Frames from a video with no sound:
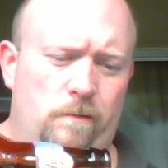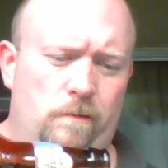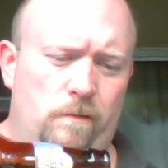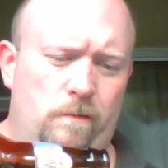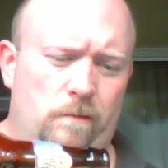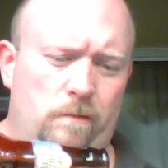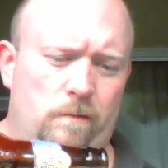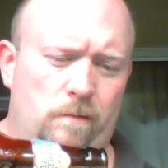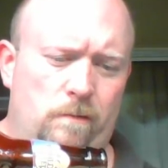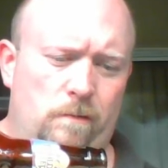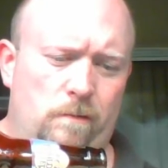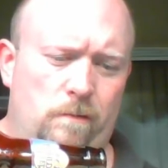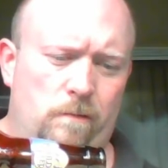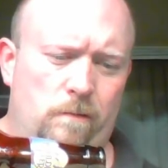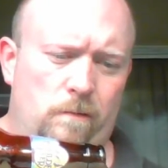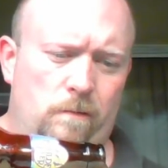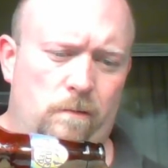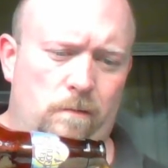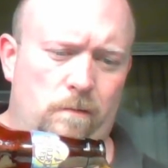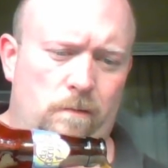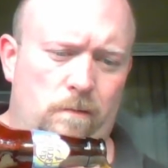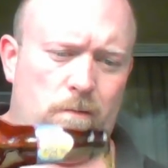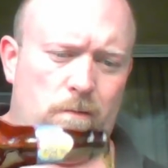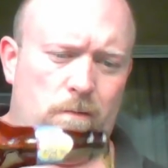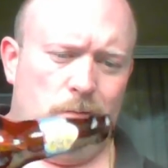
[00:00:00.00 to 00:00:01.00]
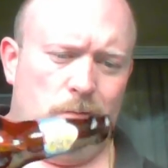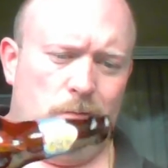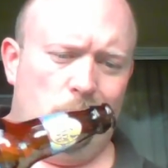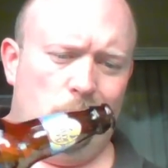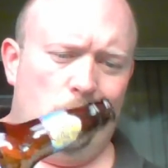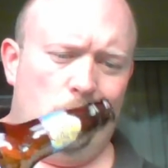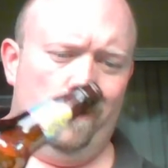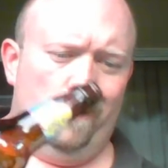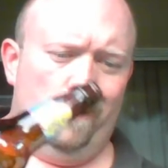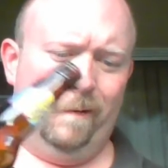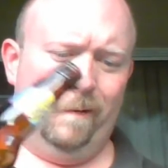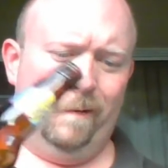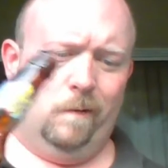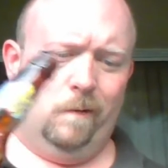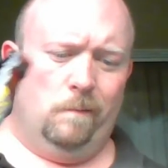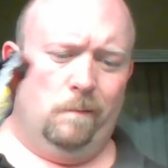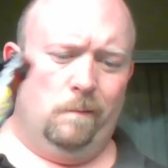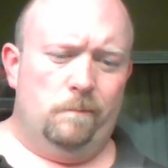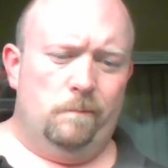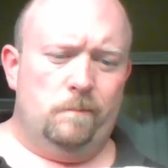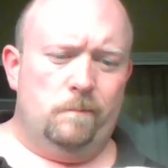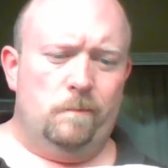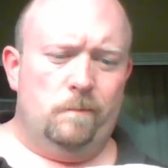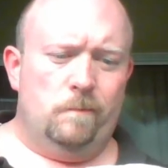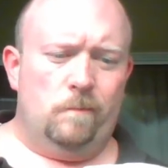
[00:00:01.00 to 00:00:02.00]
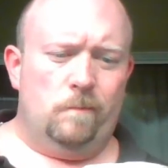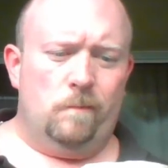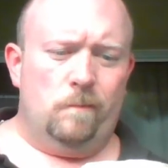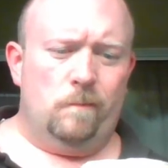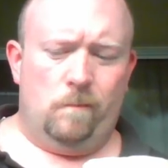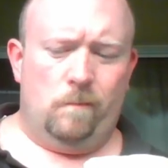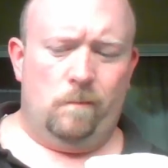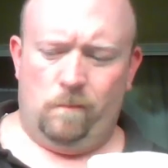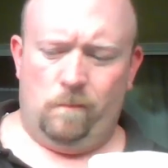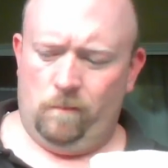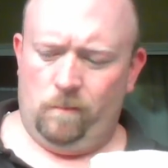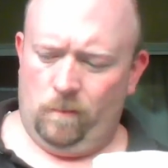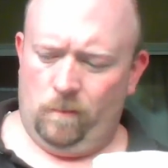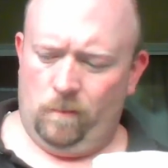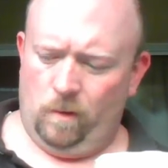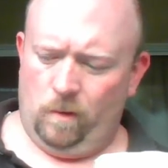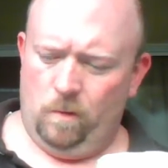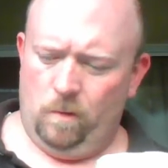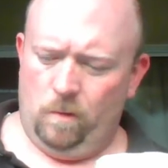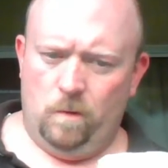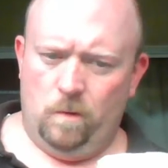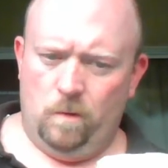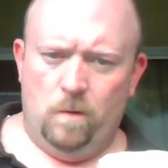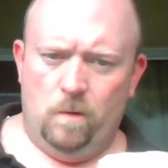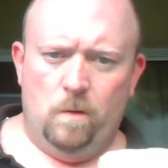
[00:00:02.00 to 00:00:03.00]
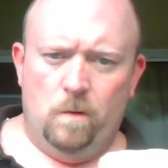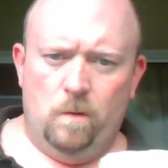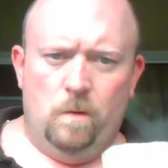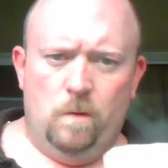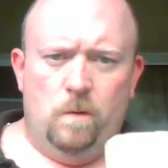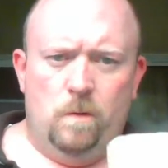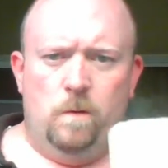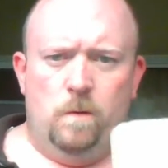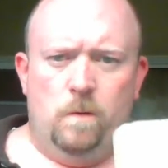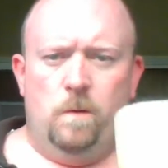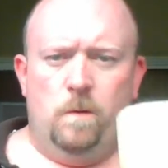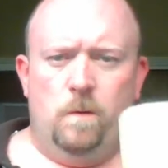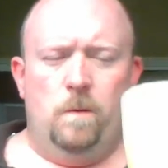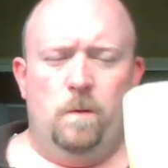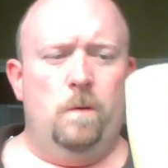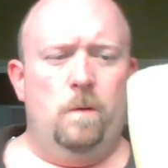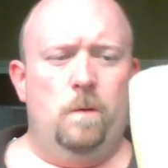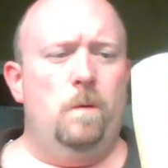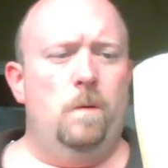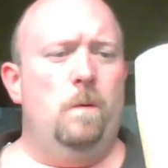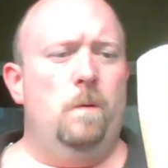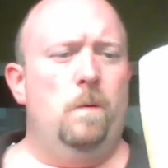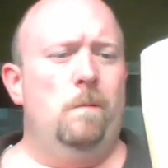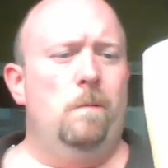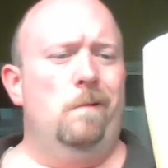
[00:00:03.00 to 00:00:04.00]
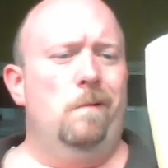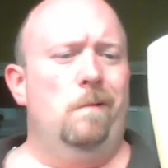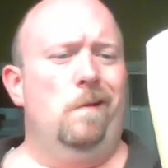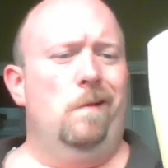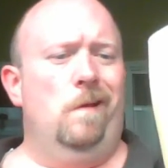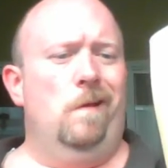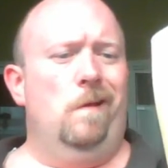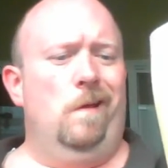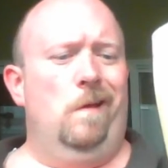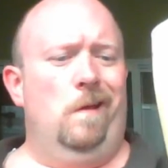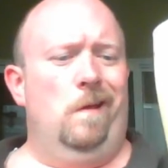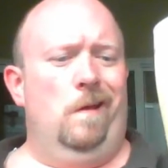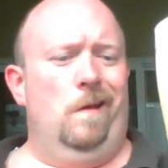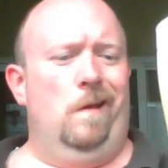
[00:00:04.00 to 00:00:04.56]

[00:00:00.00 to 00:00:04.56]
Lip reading: (no one is talking)